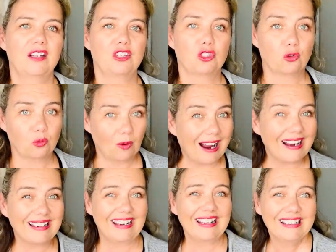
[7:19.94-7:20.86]

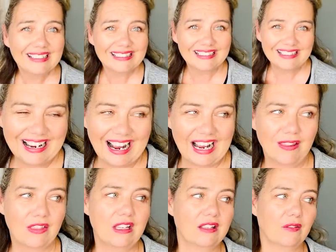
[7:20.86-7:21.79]
trying, I
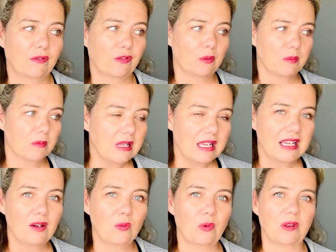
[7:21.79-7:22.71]
think for
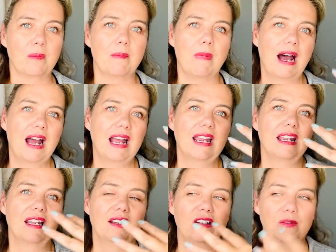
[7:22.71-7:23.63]
me, with
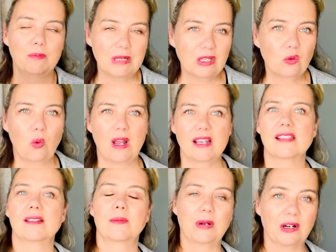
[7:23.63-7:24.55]
my
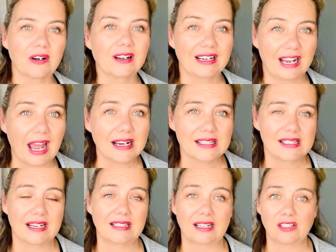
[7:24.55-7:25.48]
Midwest American
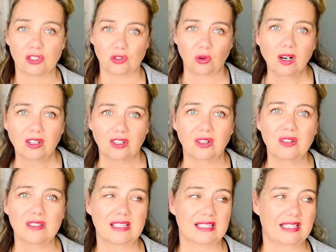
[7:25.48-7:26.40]
accent, I
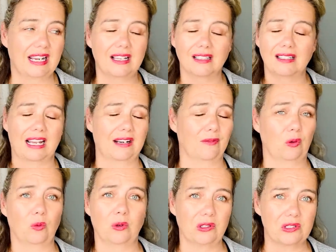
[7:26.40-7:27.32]
struggle to say a lot of
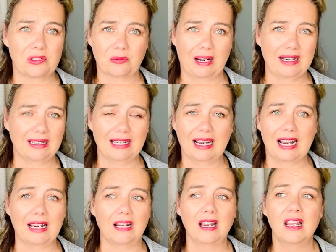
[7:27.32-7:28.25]
the words right. Like
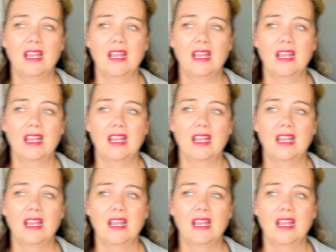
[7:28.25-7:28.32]
I